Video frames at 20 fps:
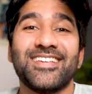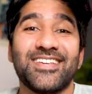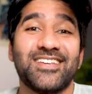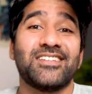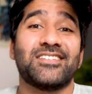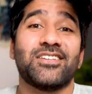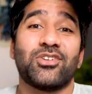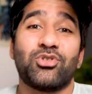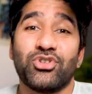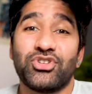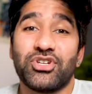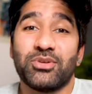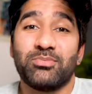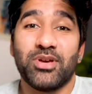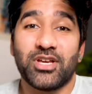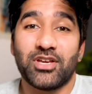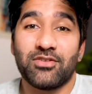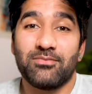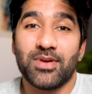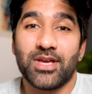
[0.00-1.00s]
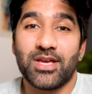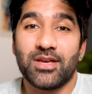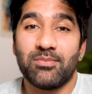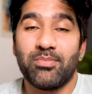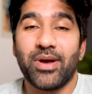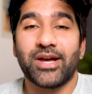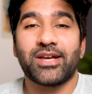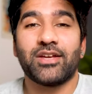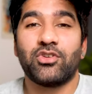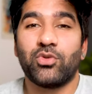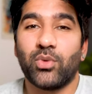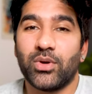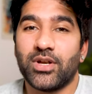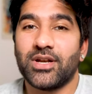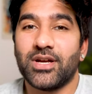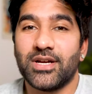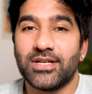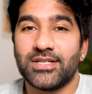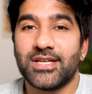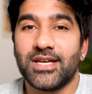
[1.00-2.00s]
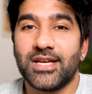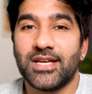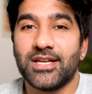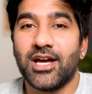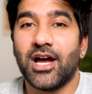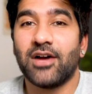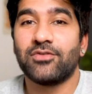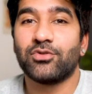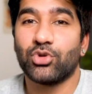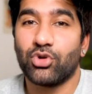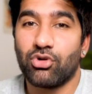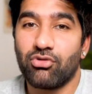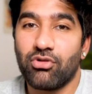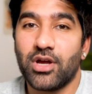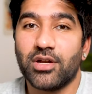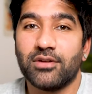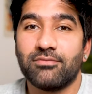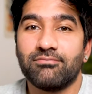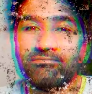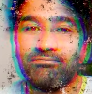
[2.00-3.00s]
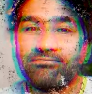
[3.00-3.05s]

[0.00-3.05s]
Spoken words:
Here's a cringy pic of me back in 2019 after a run.